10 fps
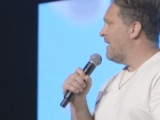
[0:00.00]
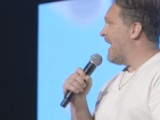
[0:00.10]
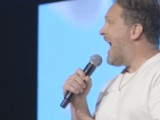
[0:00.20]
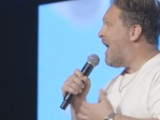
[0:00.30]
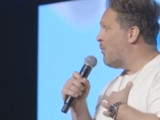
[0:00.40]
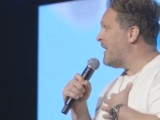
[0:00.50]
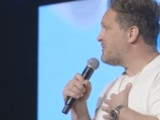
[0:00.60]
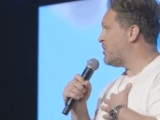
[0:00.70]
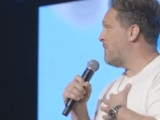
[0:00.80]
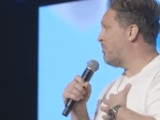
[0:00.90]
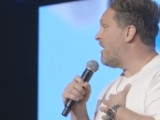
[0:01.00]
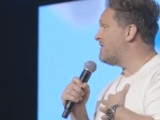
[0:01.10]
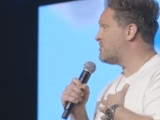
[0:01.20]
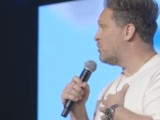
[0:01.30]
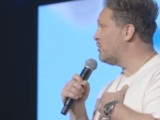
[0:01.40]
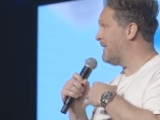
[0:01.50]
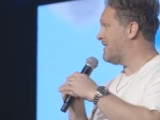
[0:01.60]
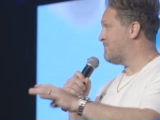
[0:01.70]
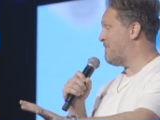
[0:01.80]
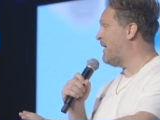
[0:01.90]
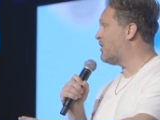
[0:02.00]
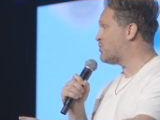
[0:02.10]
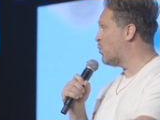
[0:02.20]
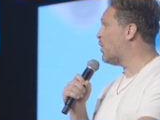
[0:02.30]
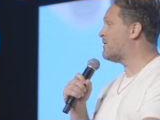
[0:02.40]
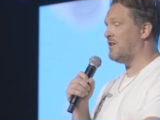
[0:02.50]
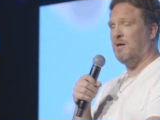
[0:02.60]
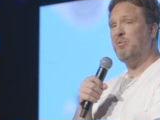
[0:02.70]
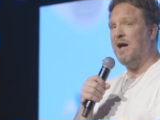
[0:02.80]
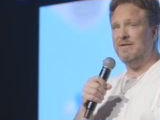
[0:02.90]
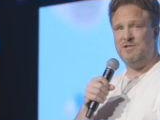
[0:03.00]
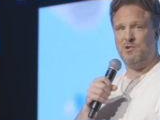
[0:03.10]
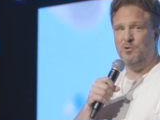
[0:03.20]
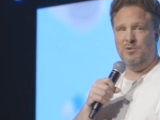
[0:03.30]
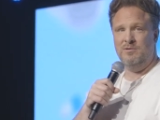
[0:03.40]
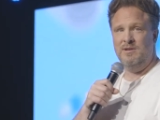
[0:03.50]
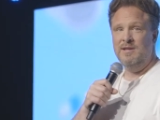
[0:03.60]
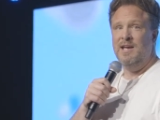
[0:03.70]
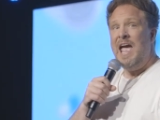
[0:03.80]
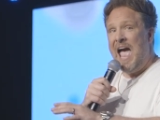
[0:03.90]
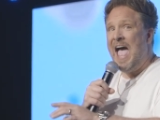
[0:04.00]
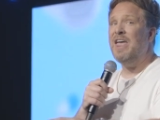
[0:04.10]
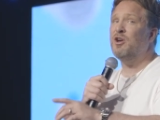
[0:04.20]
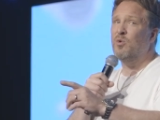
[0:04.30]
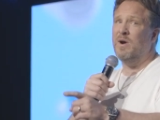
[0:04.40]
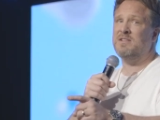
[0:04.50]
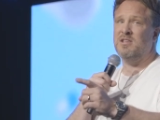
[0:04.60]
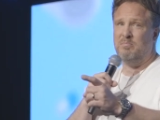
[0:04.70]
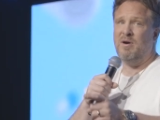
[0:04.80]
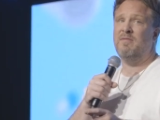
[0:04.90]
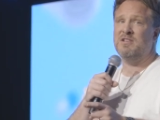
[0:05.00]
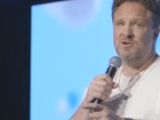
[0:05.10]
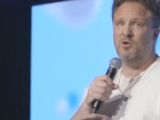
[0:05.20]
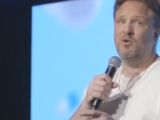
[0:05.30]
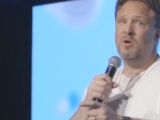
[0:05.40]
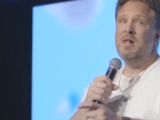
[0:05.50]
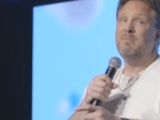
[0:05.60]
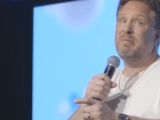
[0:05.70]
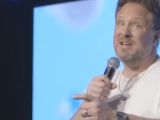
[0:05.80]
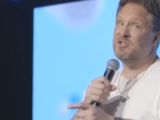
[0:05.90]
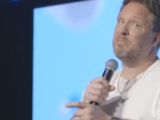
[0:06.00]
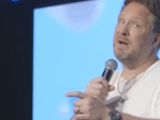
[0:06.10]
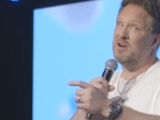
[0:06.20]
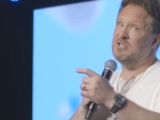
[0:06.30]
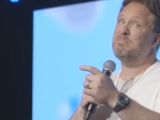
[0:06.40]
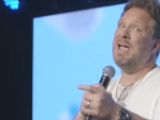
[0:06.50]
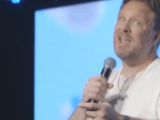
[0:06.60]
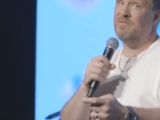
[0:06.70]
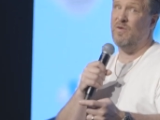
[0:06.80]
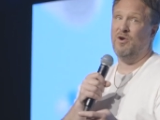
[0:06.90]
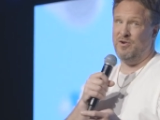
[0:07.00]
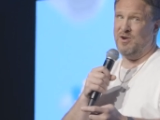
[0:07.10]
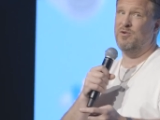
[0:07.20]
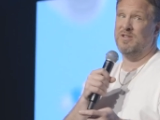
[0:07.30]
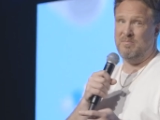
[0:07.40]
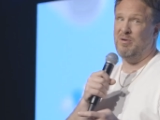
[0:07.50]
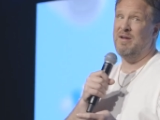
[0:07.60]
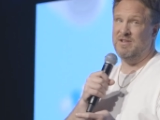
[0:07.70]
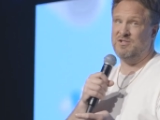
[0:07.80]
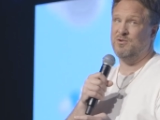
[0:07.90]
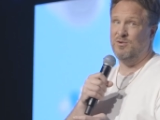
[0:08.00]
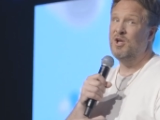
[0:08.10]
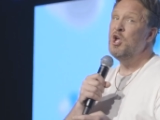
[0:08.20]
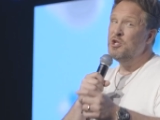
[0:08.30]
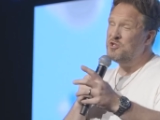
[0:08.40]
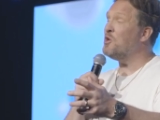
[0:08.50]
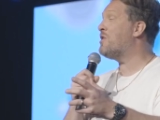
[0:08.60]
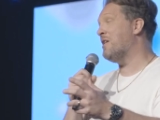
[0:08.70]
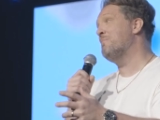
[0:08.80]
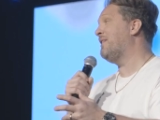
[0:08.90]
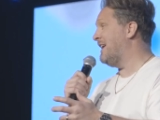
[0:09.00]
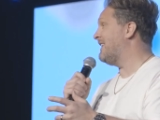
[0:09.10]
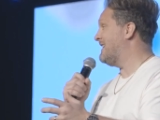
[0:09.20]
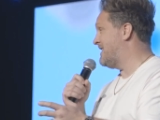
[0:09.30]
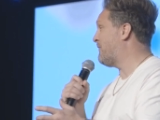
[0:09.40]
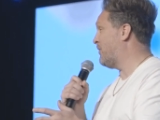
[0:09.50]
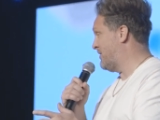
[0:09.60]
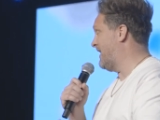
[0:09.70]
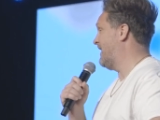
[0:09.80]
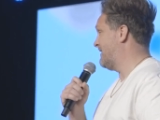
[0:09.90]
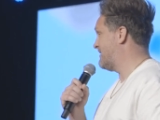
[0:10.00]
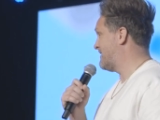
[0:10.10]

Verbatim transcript: i went to a private school because my parents worked at the private school heather went to the private school because her parents paid for her to go to the private school two completely different things